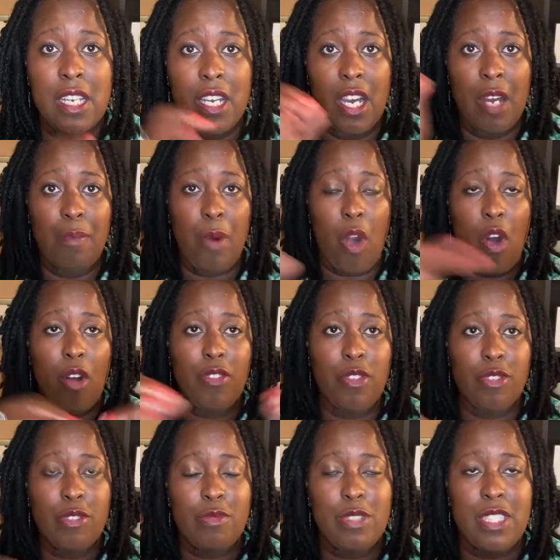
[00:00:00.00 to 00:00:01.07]
up all
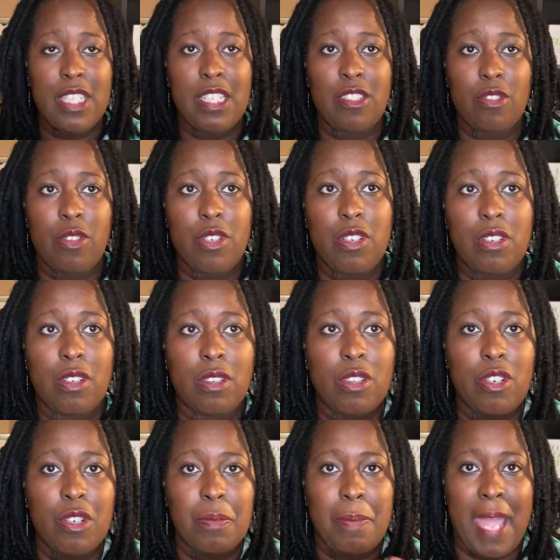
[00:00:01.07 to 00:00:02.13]
those receipts or you're going to
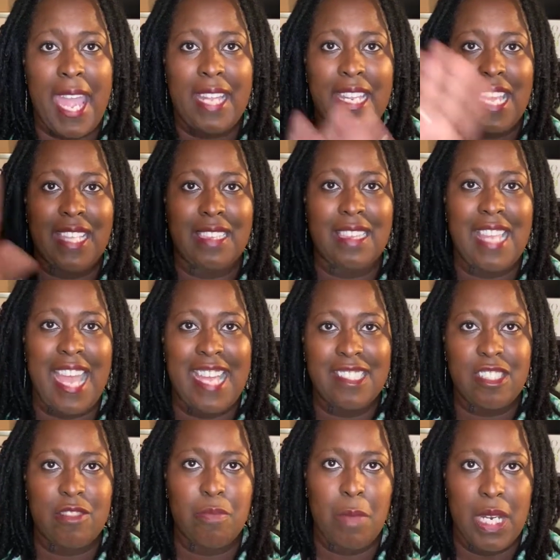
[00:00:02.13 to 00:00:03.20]
look back at
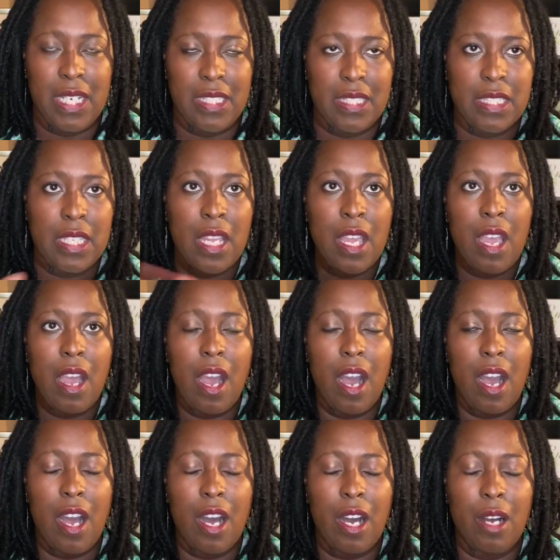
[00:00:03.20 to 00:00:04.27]
last month's
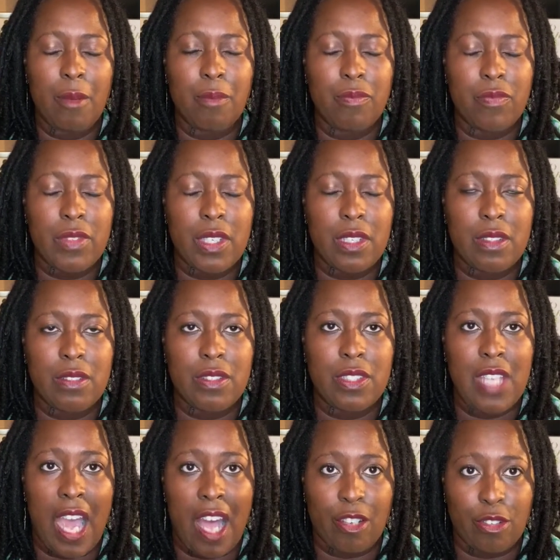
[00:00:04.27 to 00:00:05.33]

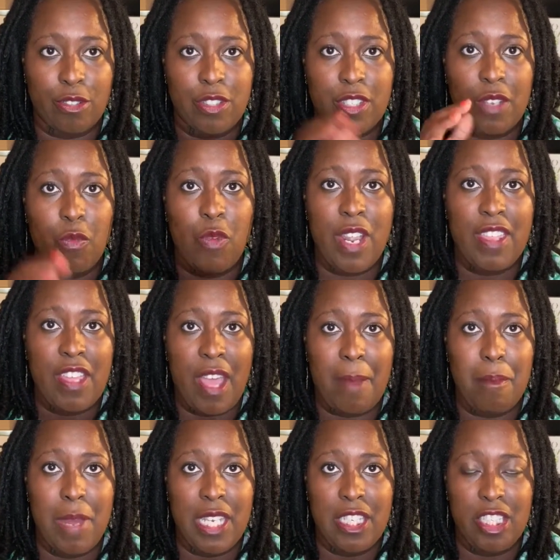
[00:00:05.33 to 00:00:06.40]
dollars and where that
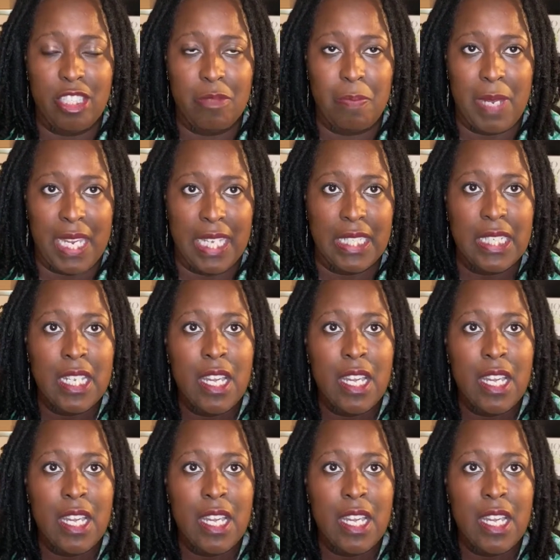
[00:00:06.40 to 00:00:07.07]
money spent.